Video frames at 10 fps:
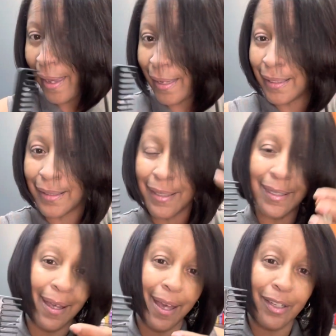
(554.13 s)
and it
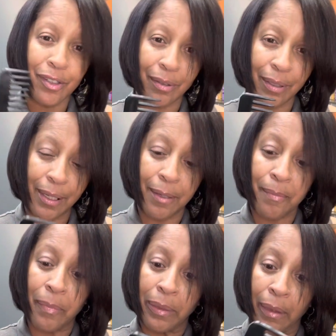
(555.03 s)
doesn't actually
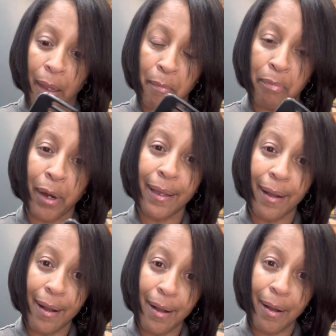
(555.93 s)
break
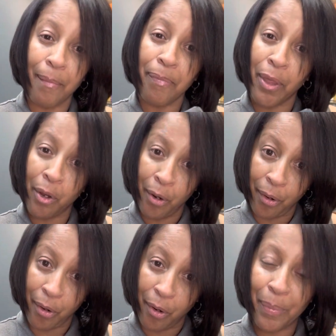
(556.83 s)
up the
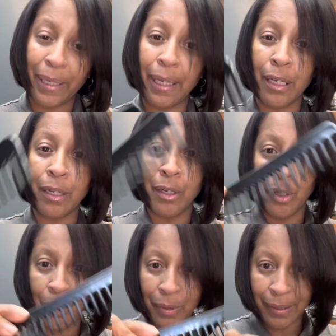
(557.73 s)
curl, but it
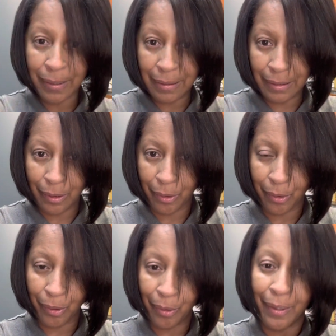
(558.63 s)
loosens the
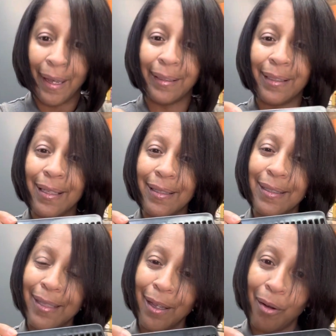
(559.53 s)
curl and it doesn't
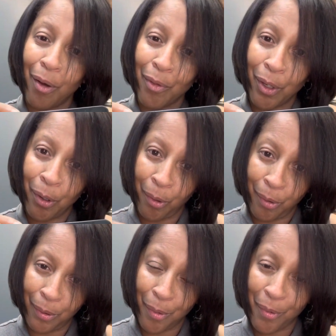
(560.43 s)
take all the
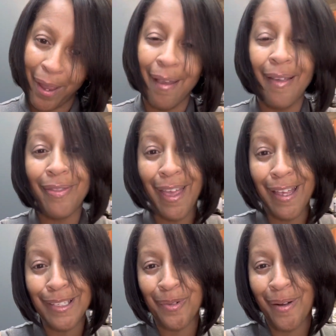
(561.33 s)
curl away.
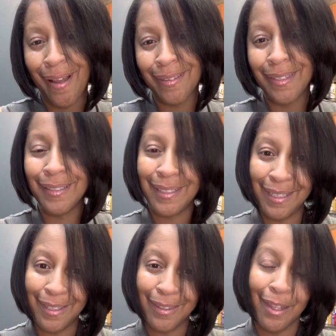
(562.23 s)
That's why the
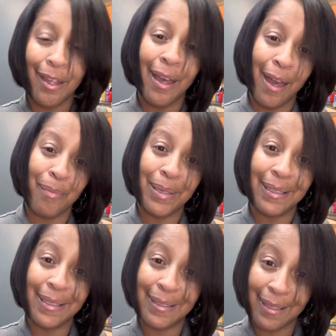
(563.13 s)
teeth have been
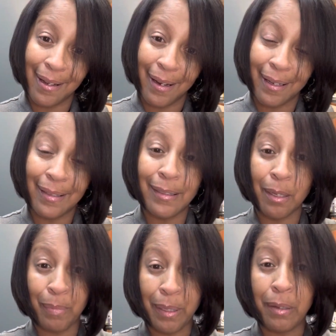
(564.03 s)
designed to
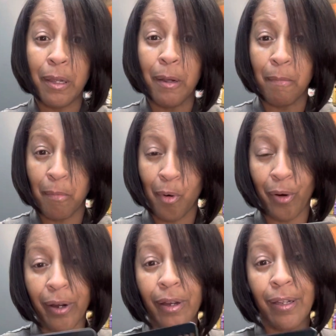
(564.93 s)
be
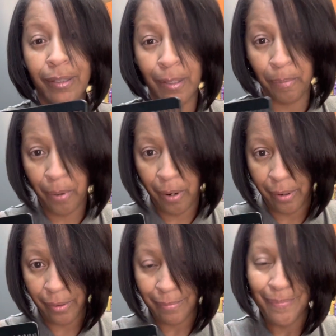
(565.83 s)
more apart
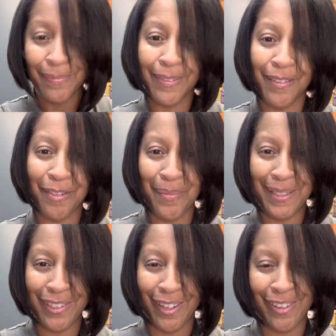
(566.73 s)
from
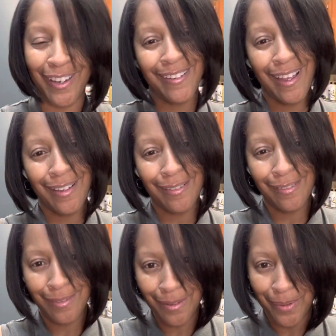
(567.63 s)
each other and not
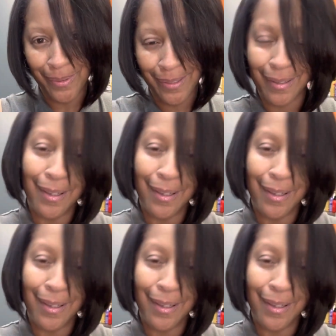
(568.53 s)
close.